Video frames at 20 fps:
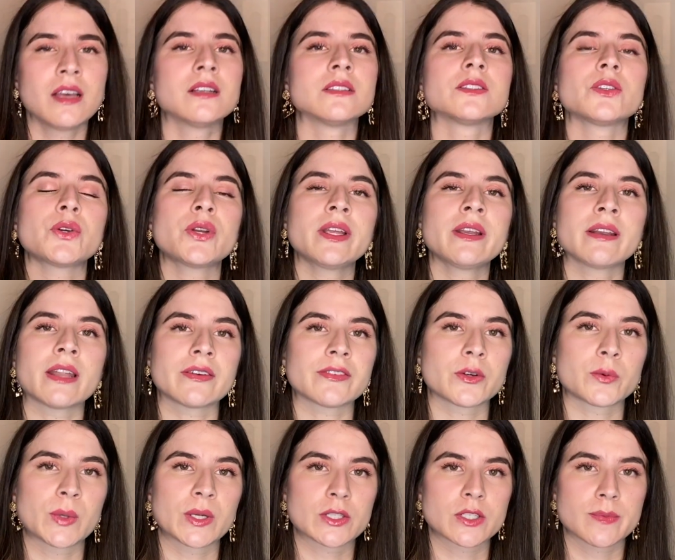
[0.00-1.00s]
So he never
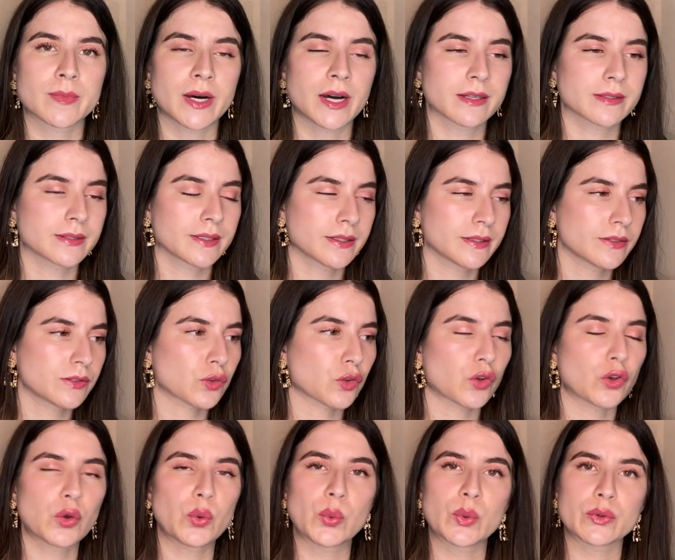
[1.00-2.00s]
went to boxes.
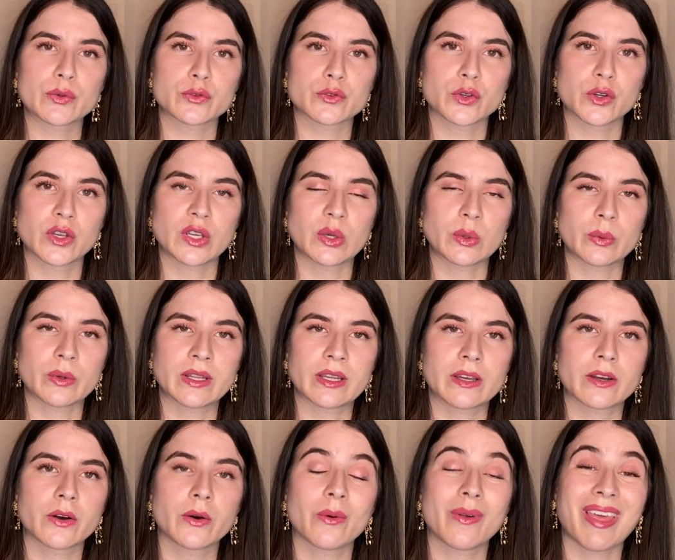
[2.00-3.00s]
Kudos to you,
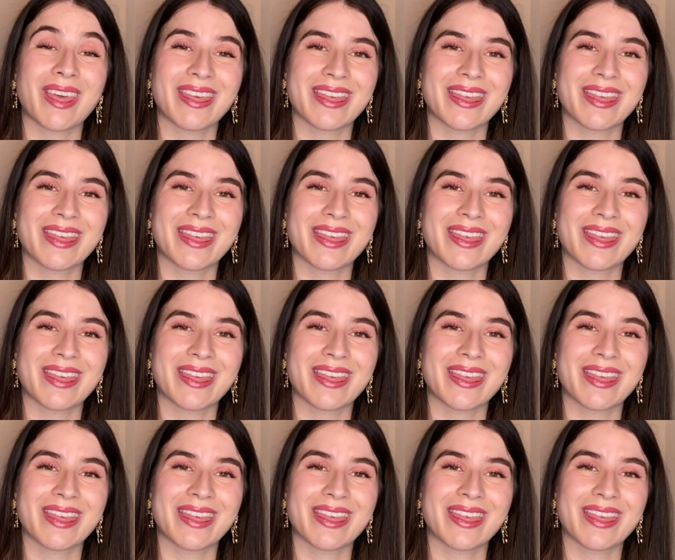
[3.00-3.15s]
Nico.